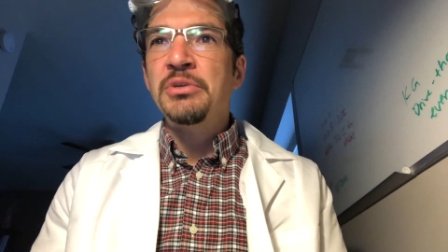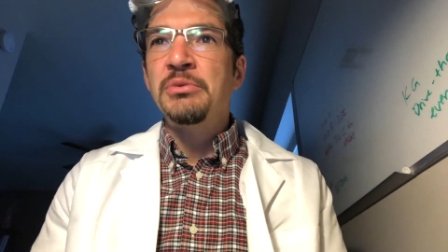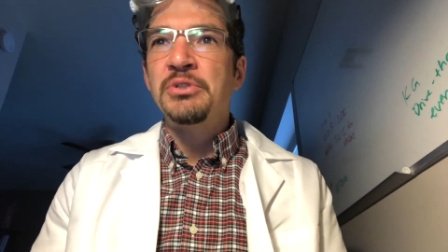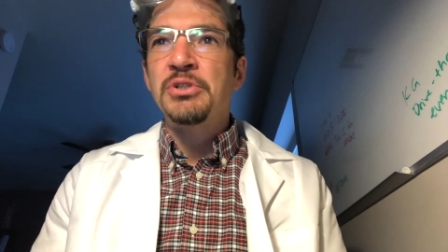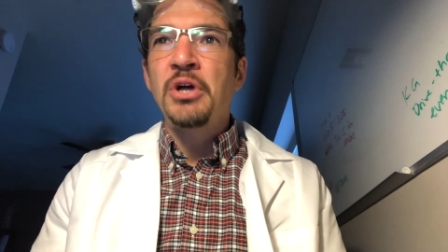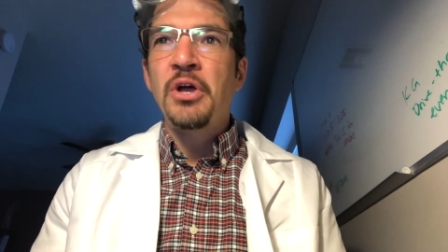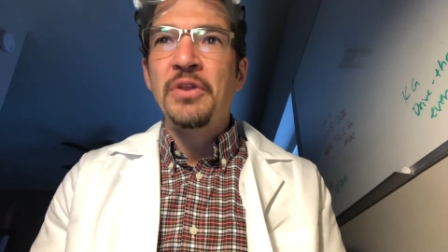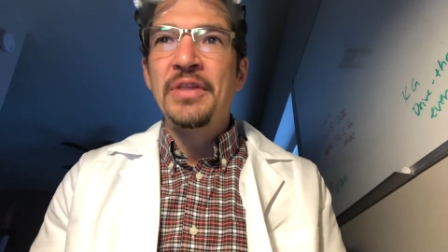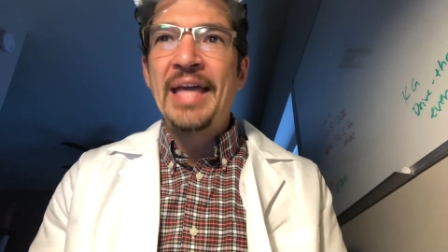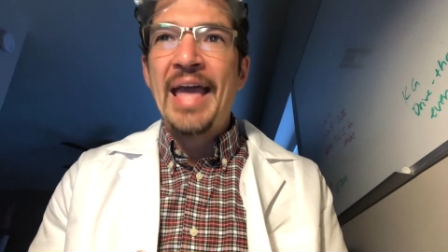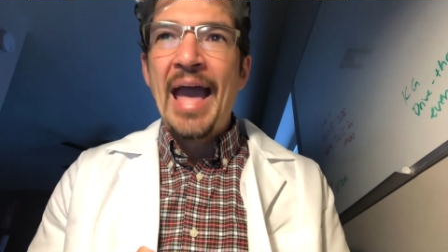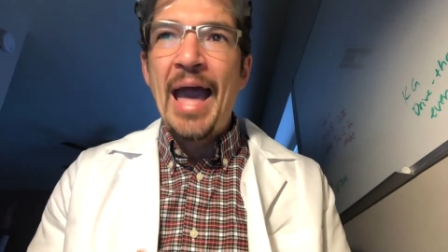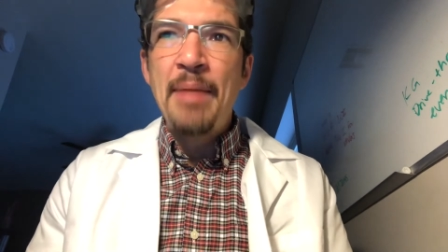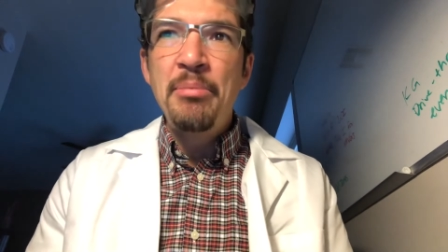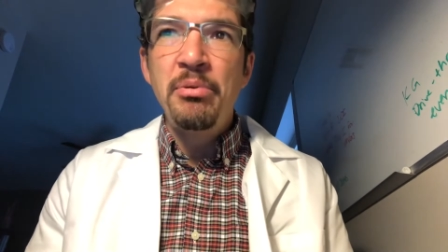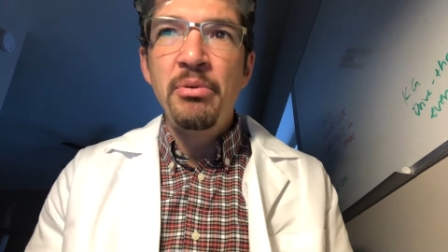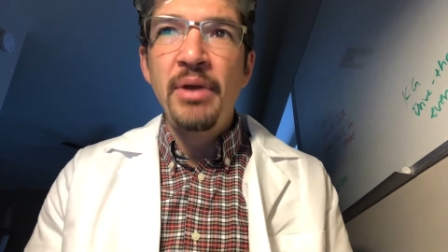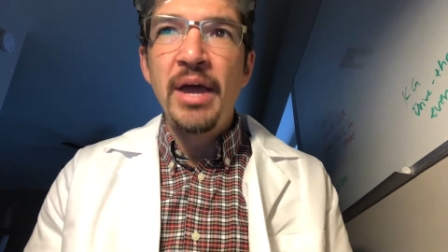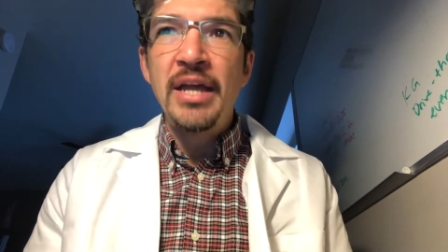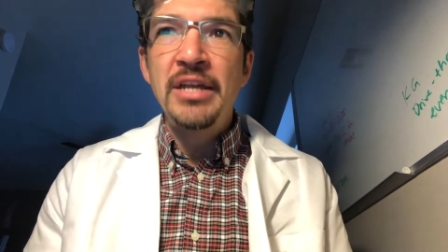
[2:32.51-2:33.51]
It was called the
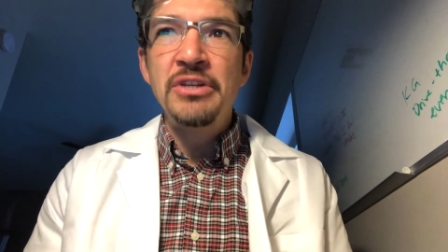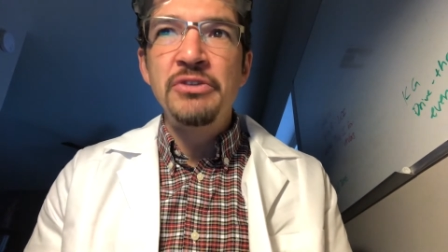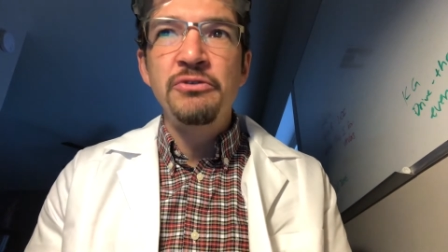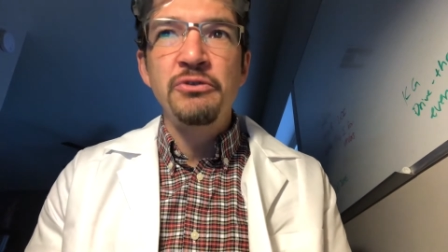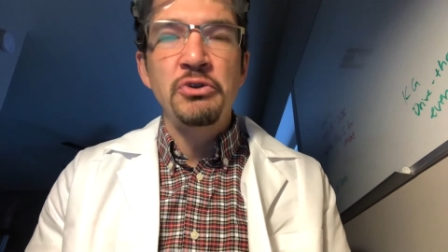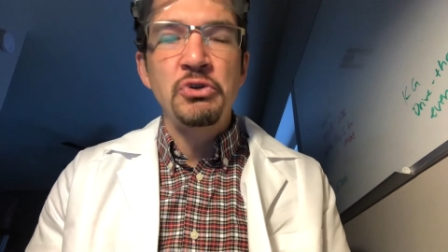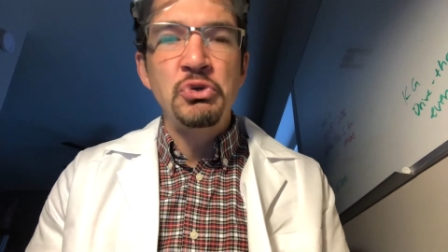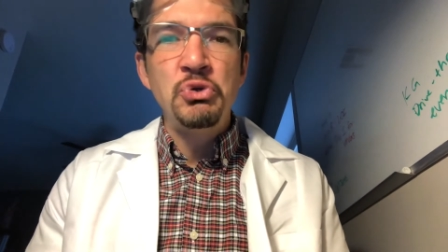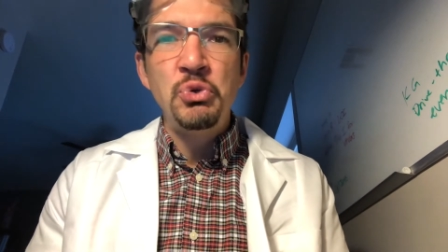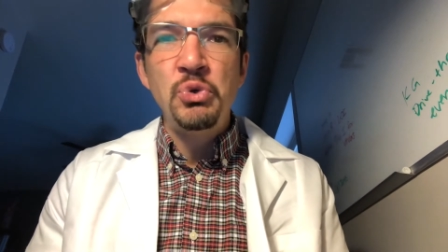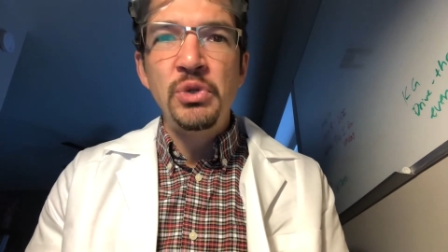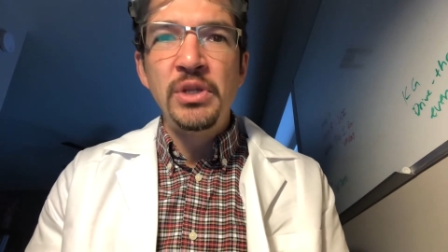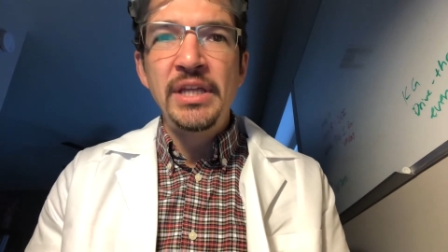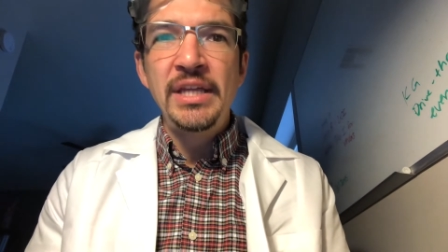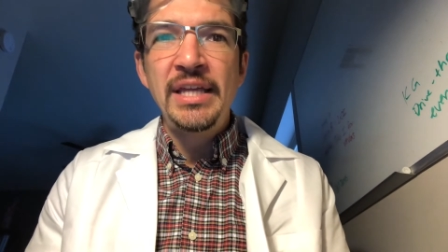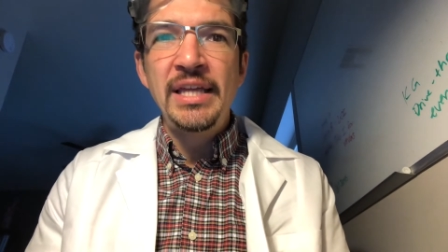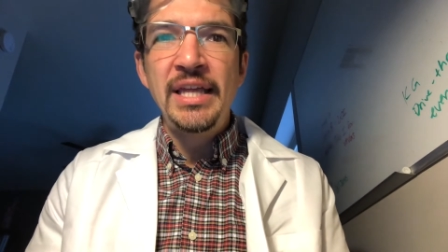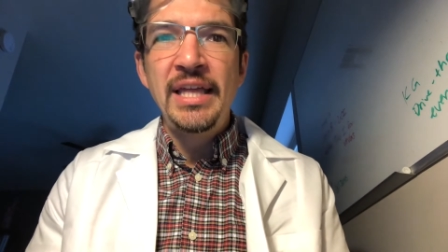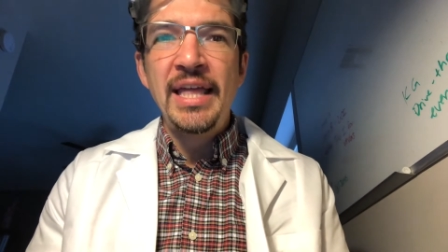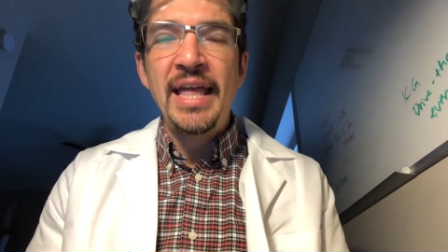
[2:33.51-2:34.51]
Apparatus for
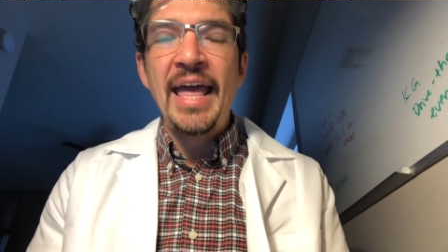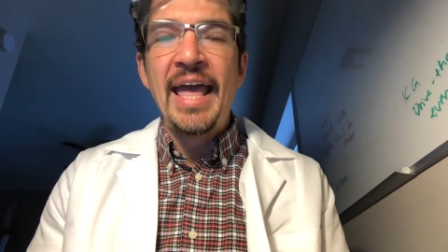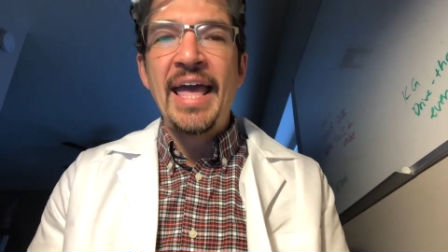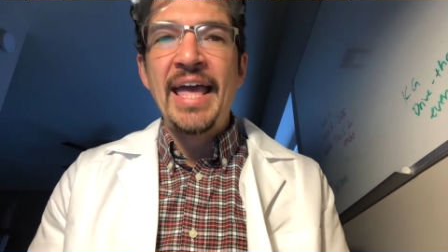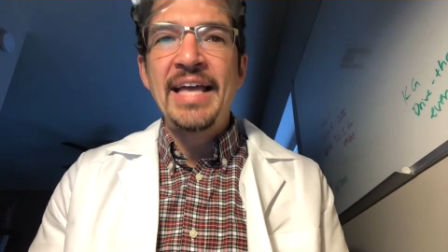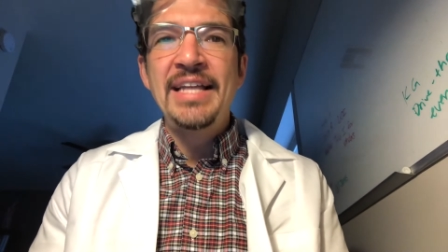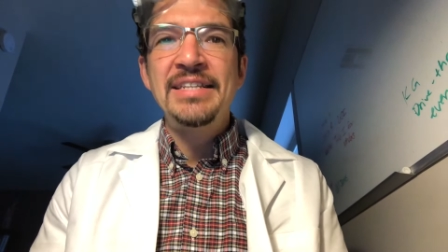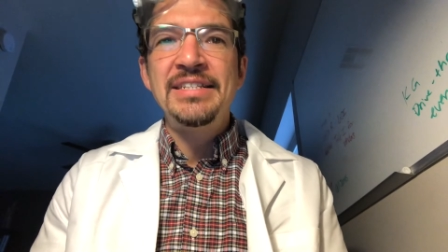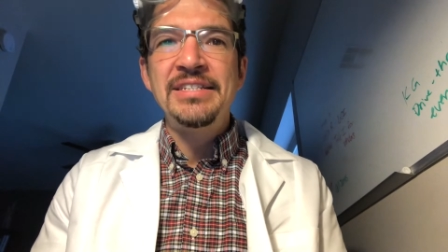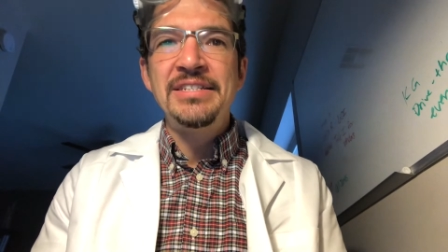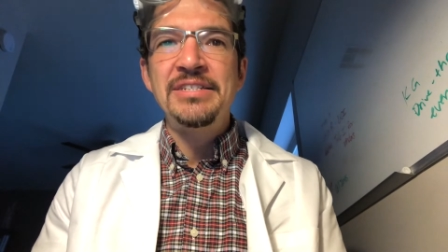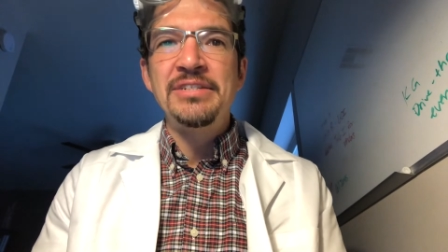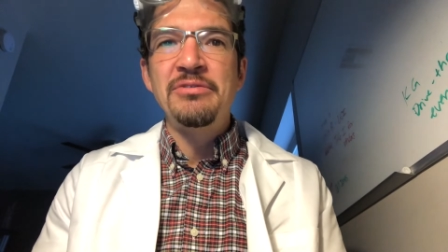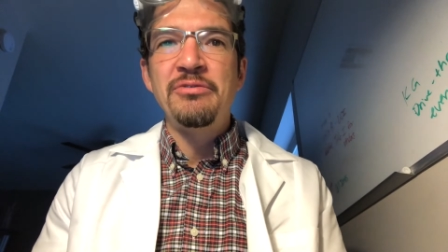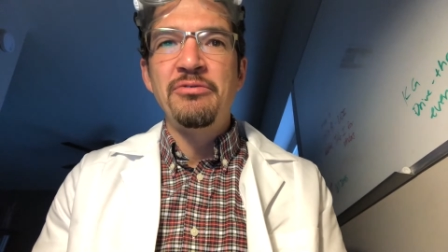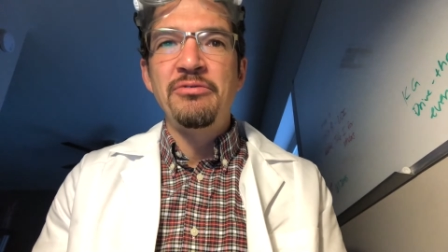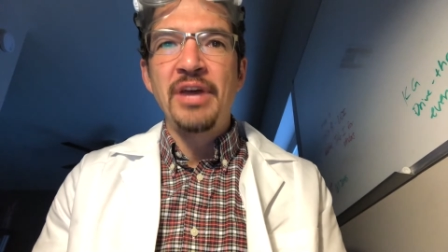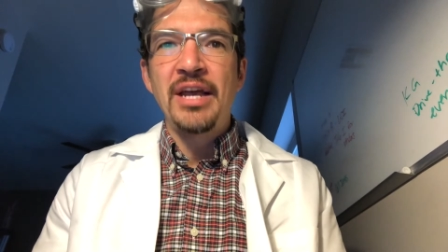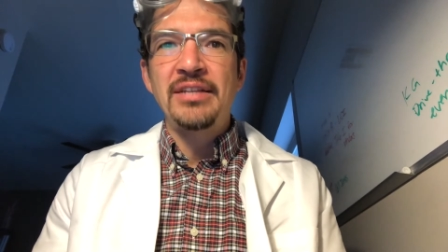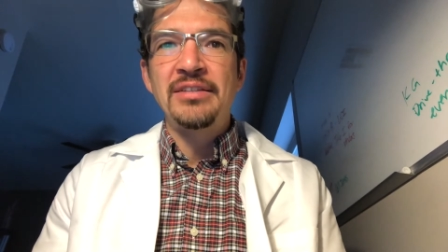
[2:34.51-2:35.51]
Cooling and
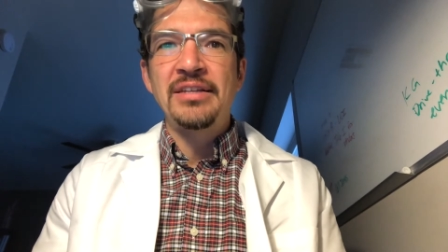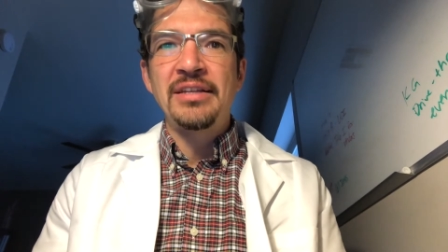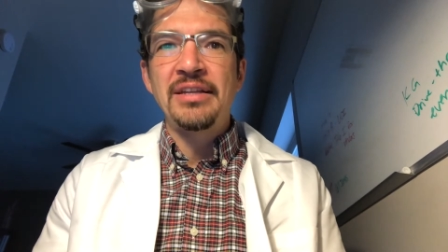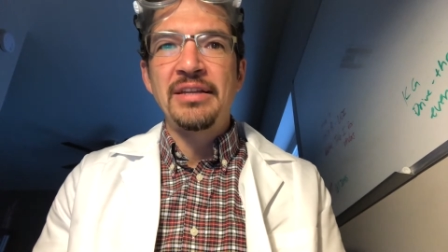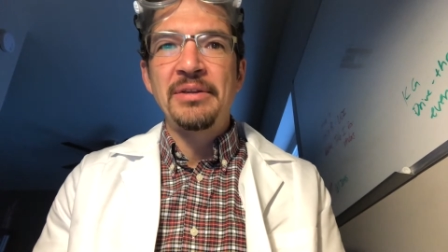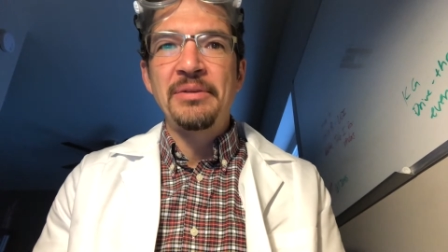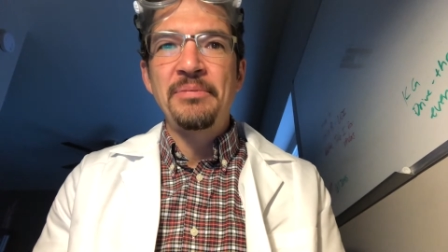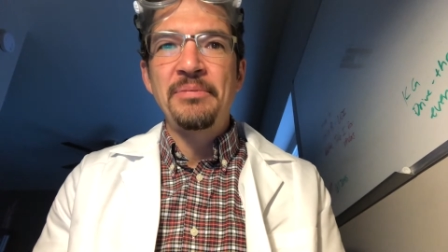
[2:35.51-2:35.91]
Disinfecting.